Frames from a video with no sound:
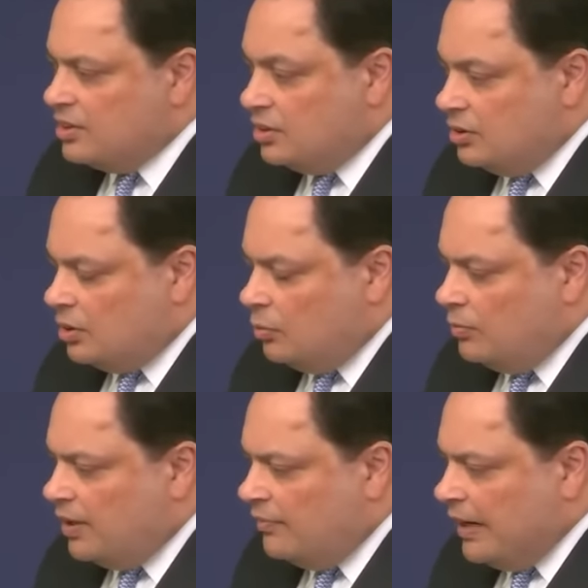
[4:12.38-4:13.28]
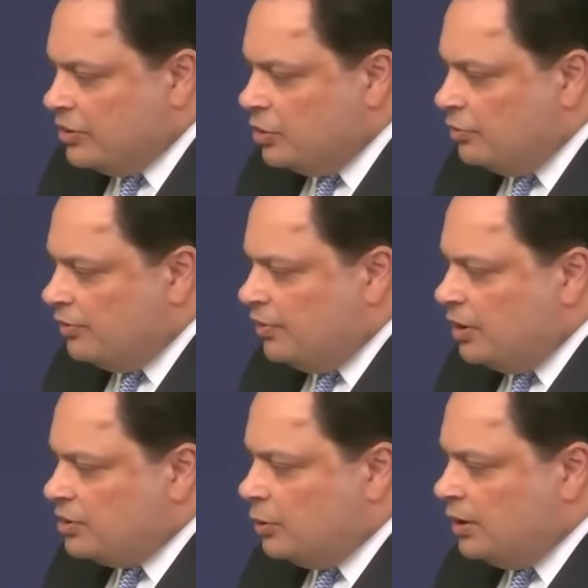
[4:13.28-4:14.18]
is the event you
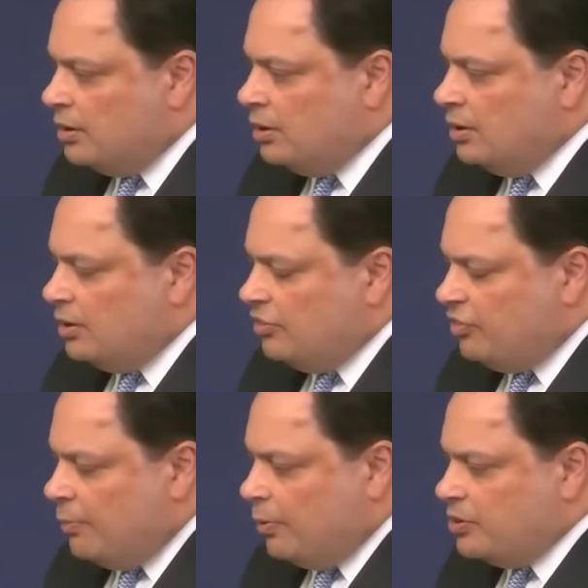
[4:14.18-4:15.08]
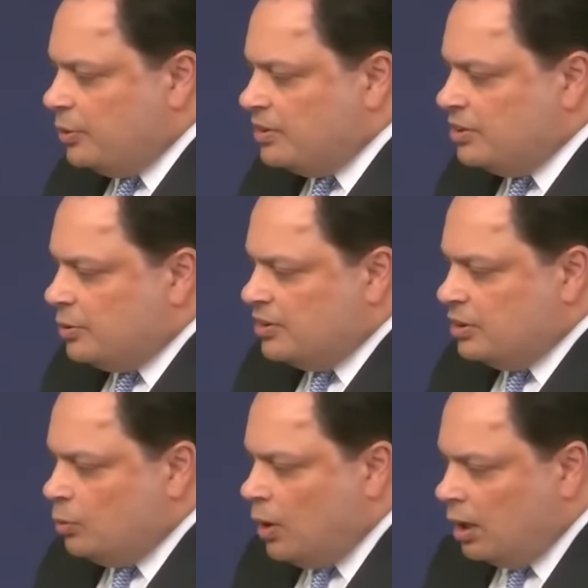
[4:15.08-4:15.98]
refer to in February
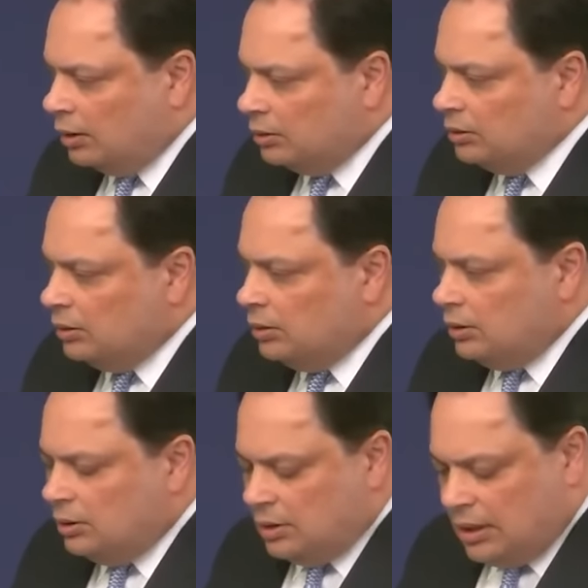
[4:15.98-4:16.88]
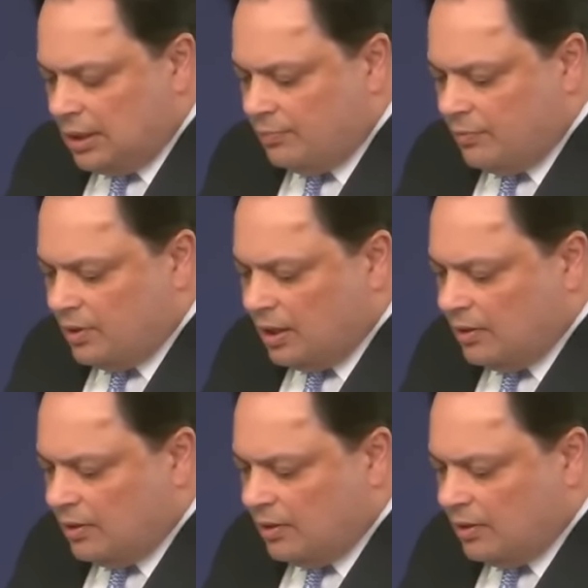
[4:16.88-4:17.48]
2021, a